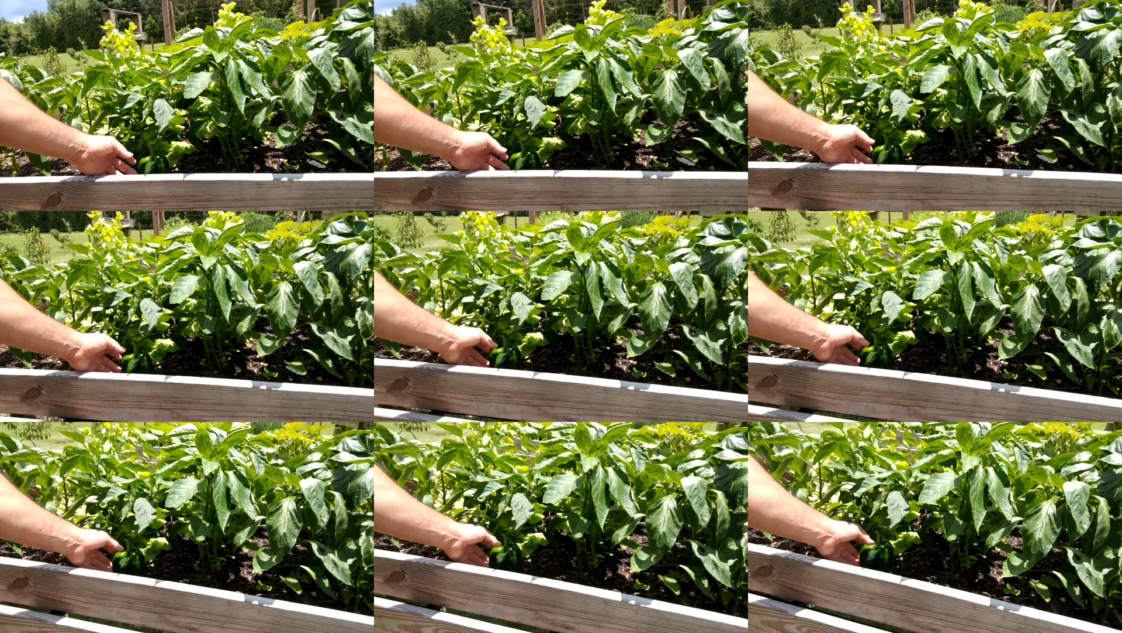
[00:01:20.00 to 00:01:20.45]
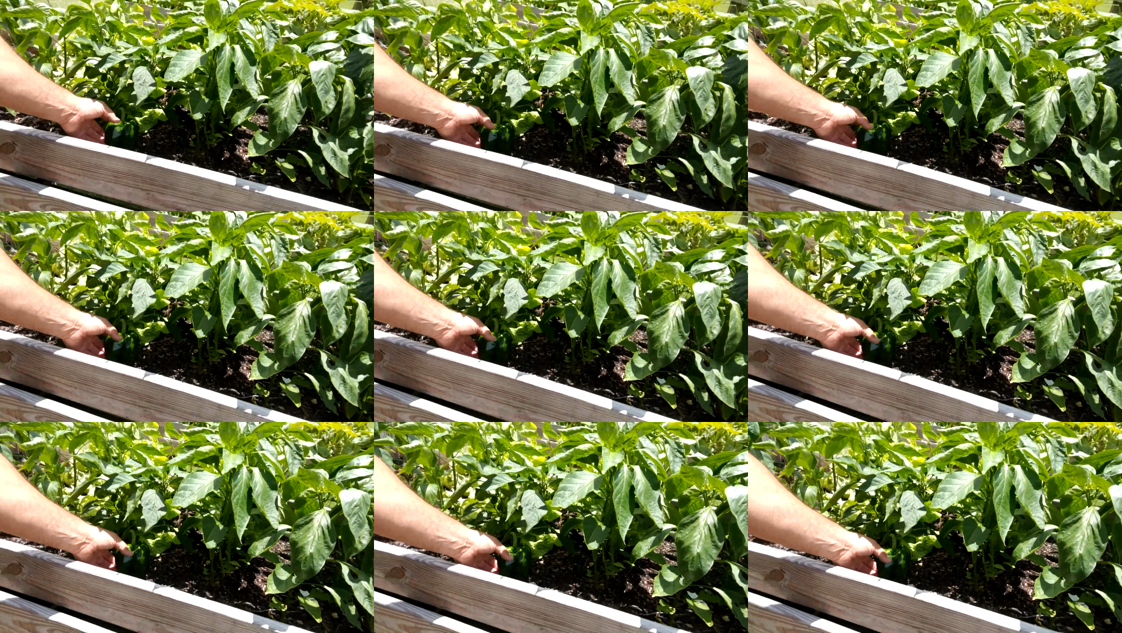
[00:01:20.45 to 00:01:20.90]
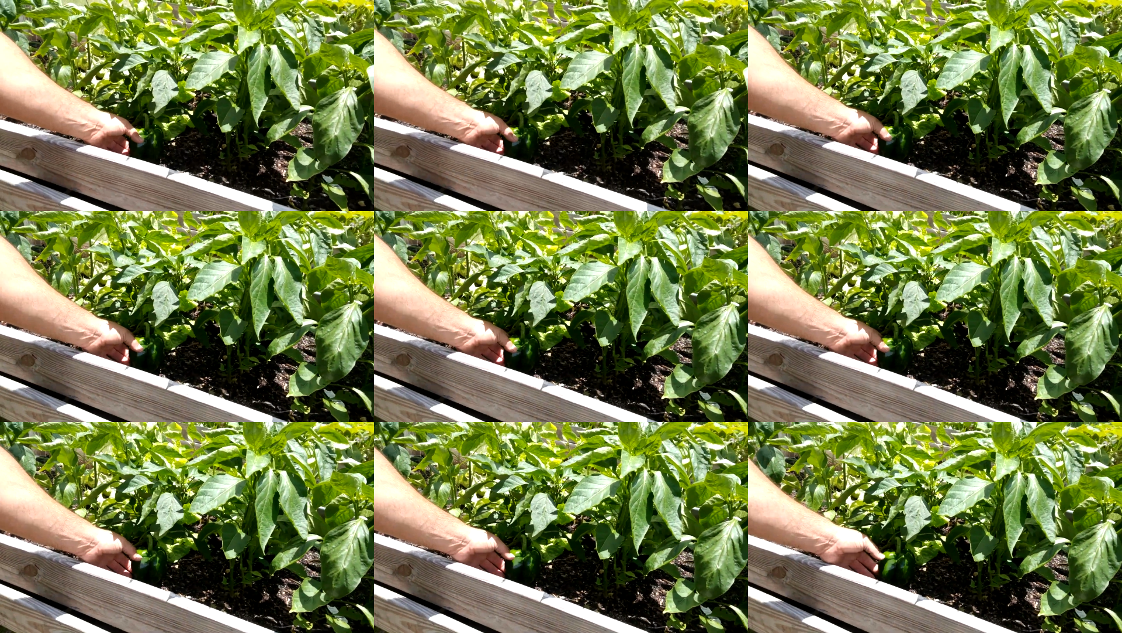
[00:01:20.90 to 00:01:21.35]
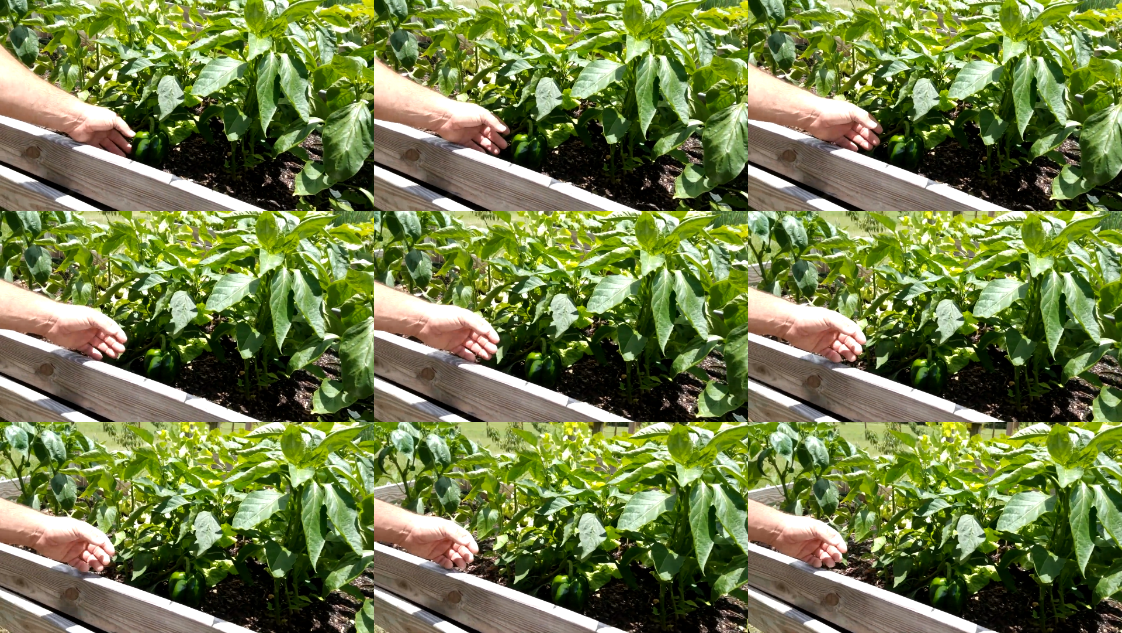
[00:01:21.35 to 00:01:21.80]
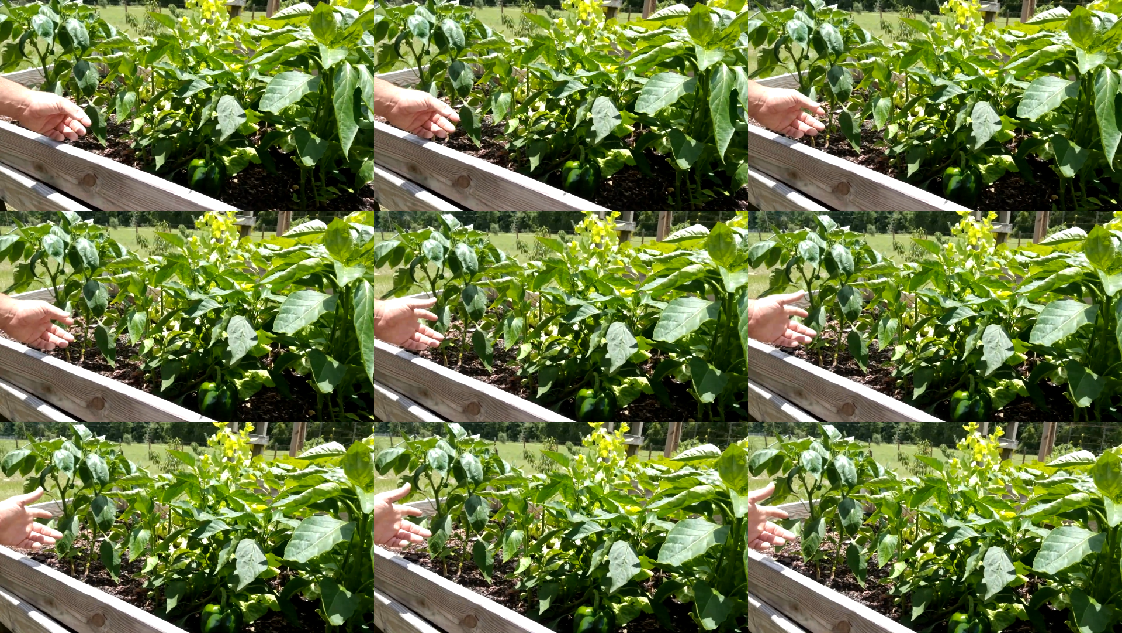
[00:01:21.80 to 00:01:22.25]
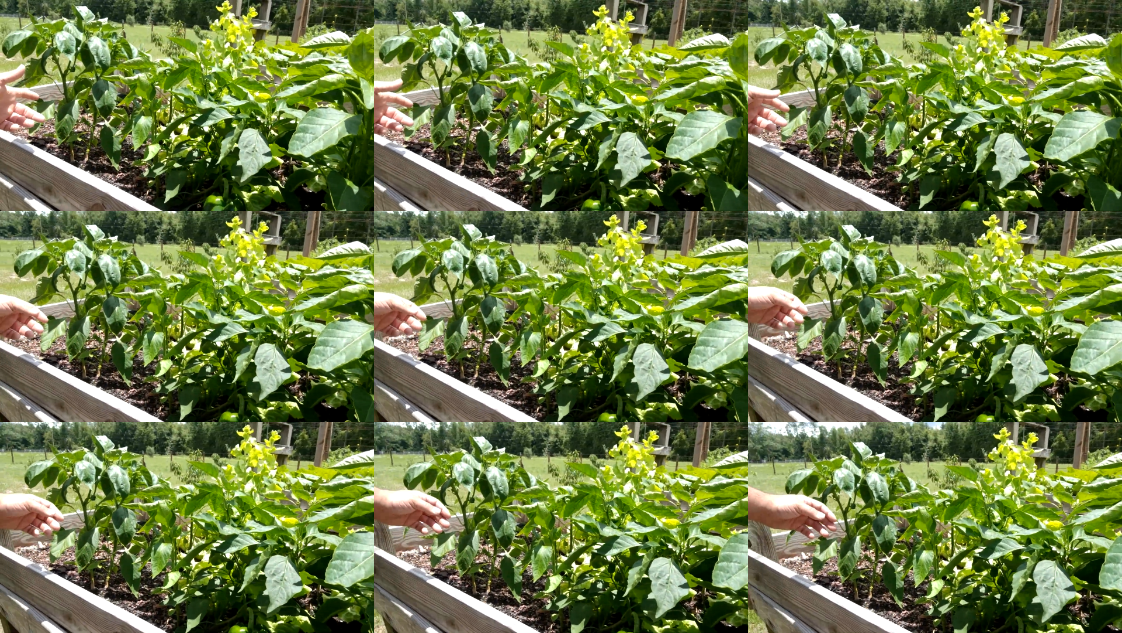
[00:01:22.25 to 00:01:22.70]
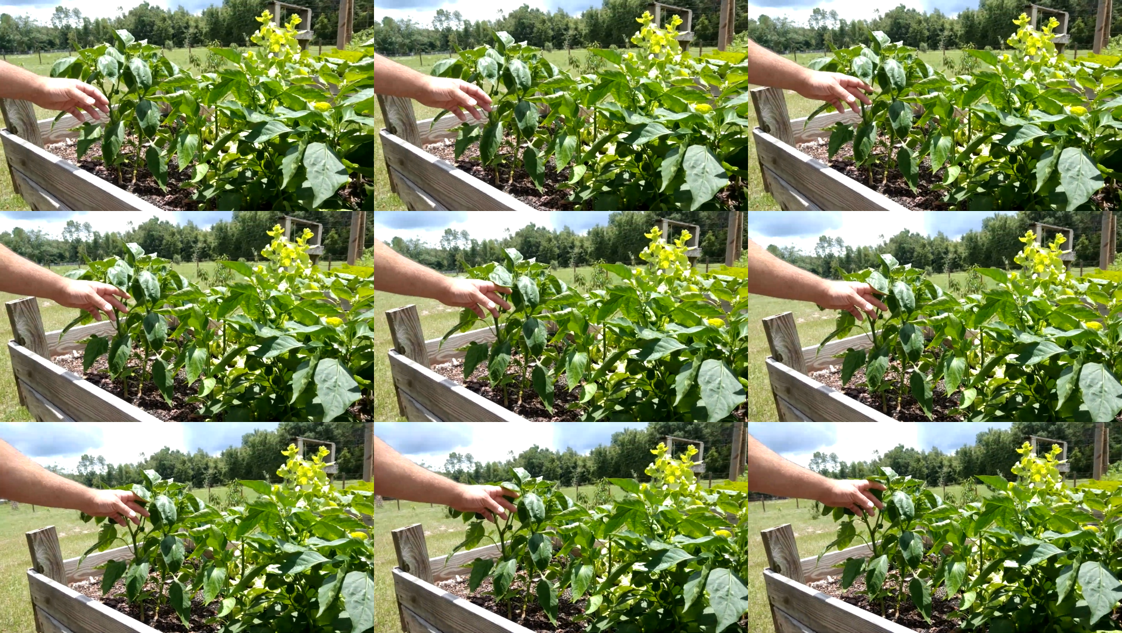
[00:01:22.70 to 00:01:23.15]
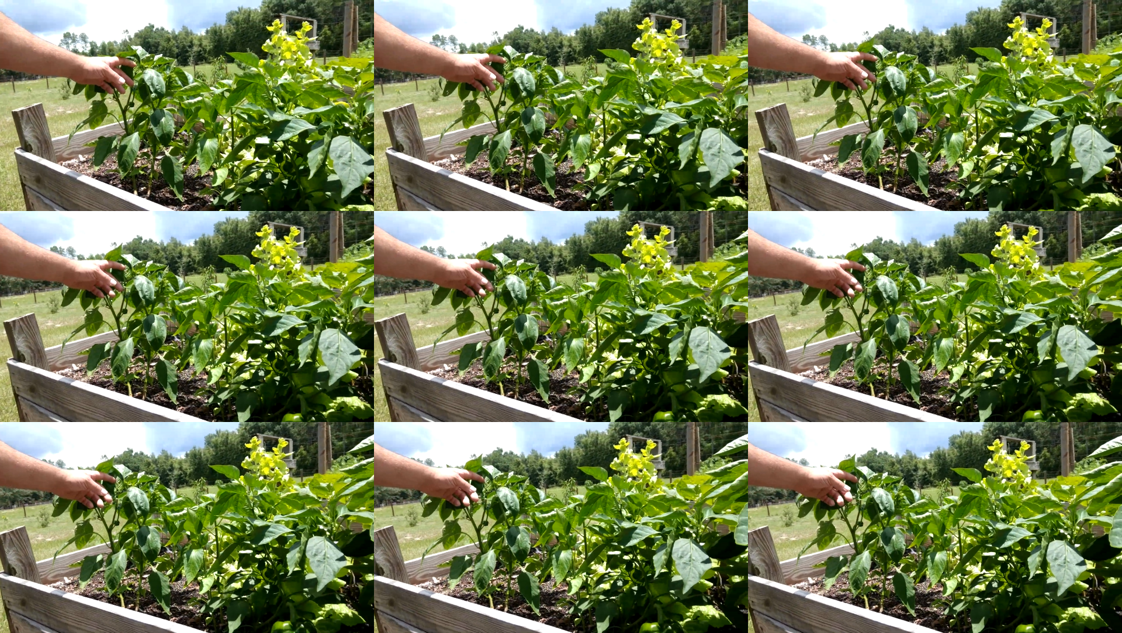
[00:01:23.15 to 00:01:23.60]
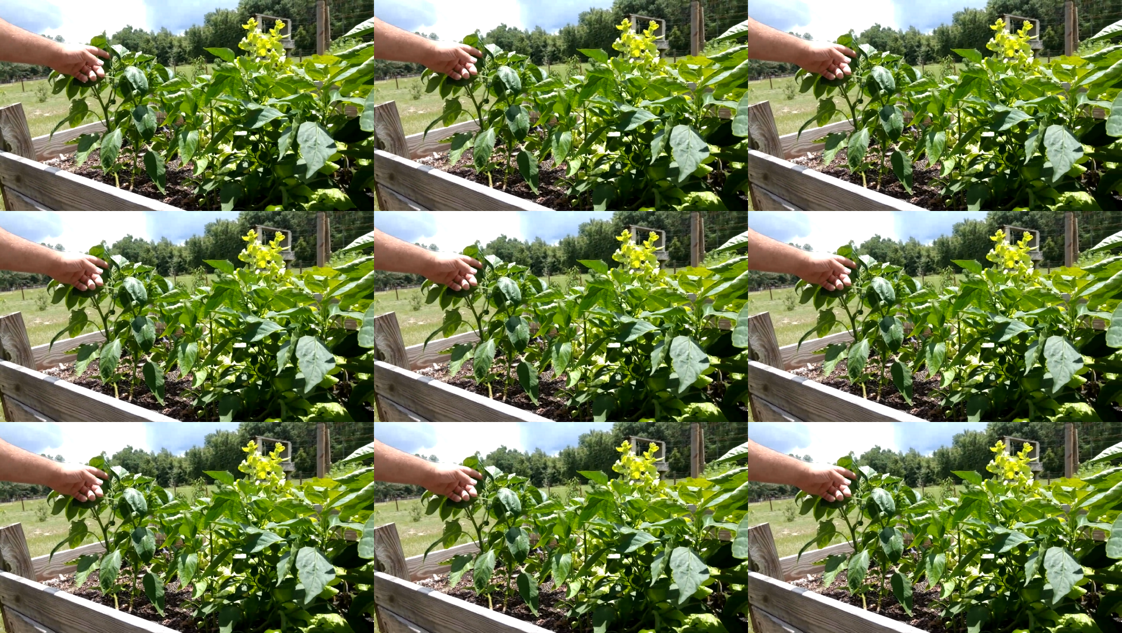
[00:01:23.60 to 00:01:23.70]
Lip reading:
(no speaker visible)